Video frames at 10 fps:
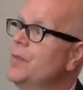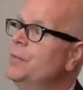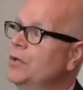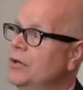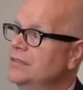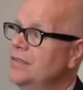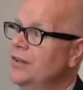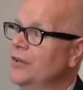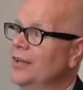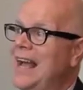because
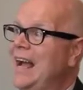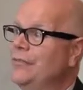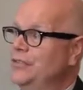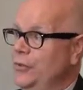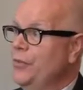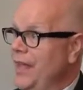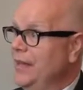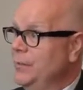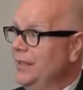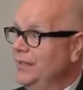they're going to have to,
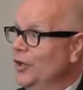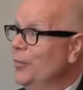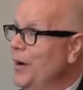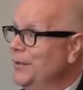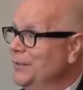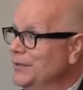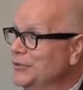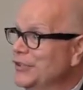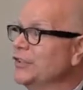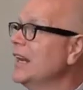they being the Obama
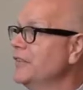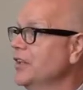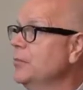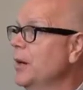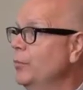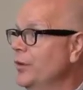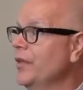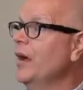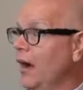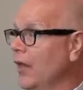administration, are going to have to come up with
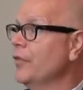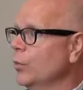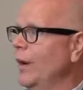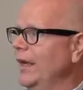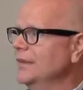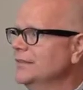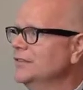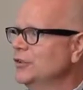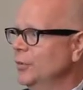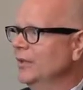other ways
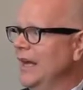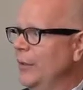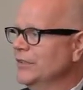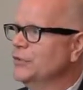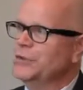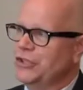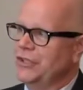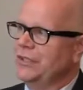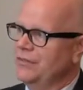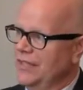to allow us to
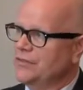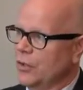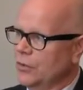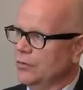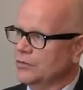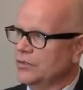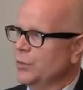achieve these goals. Because